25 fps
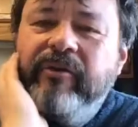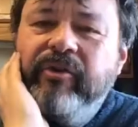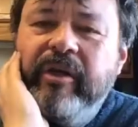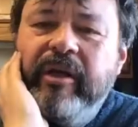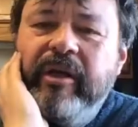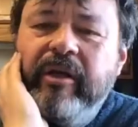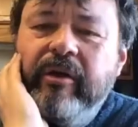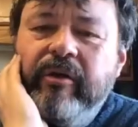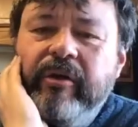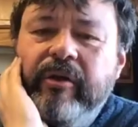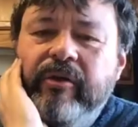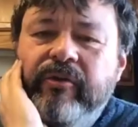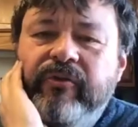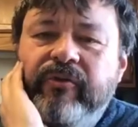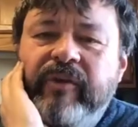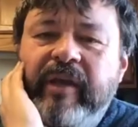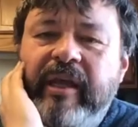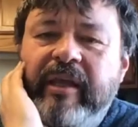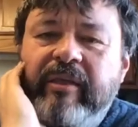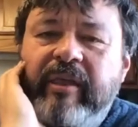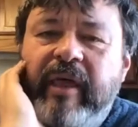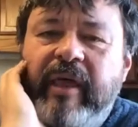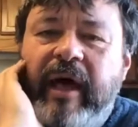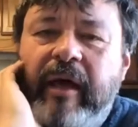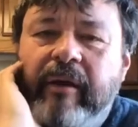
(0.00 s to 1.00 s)
to hear you say
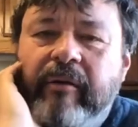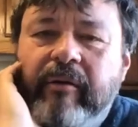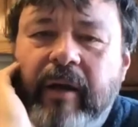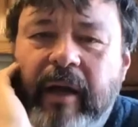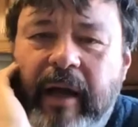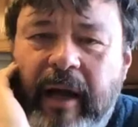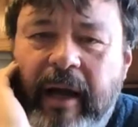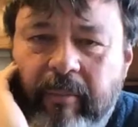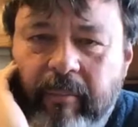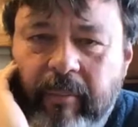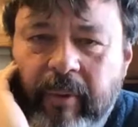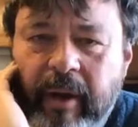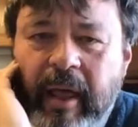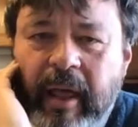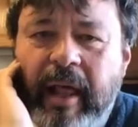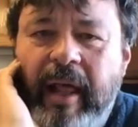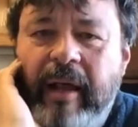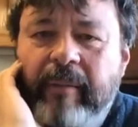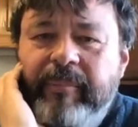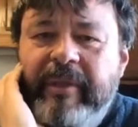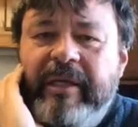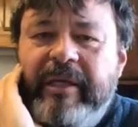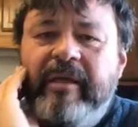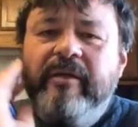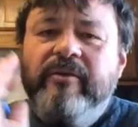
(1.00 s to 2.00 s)
that um,
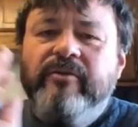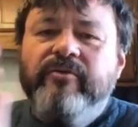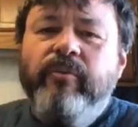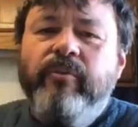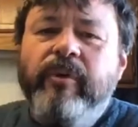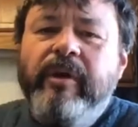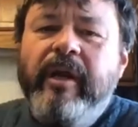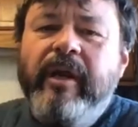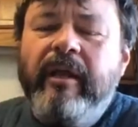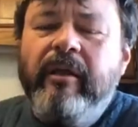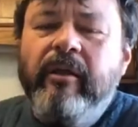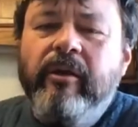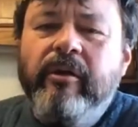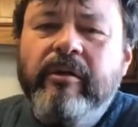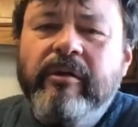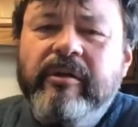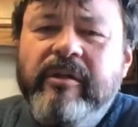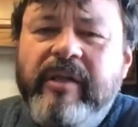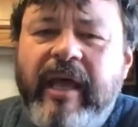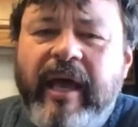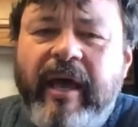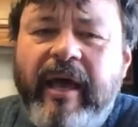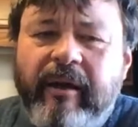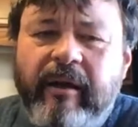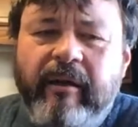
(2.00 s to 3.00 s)
because when I looked
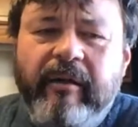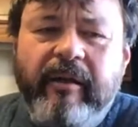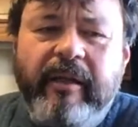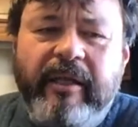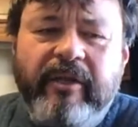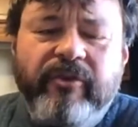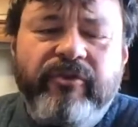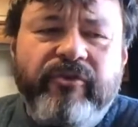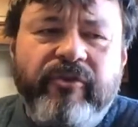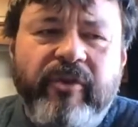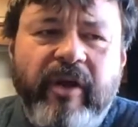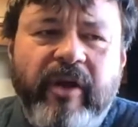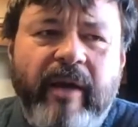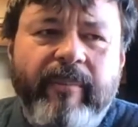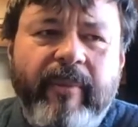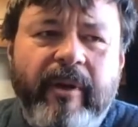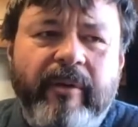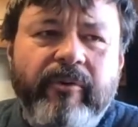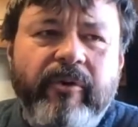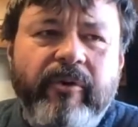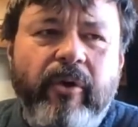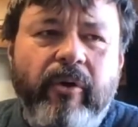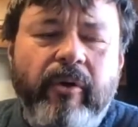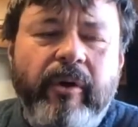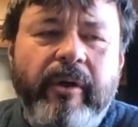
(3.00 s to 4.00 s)
at it each time,
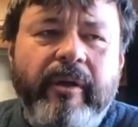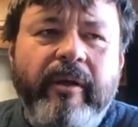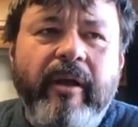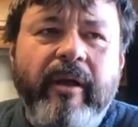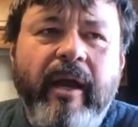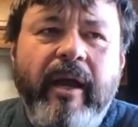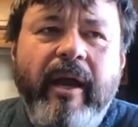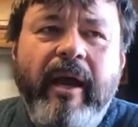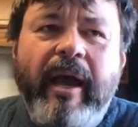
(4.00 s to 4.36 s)
I'm going.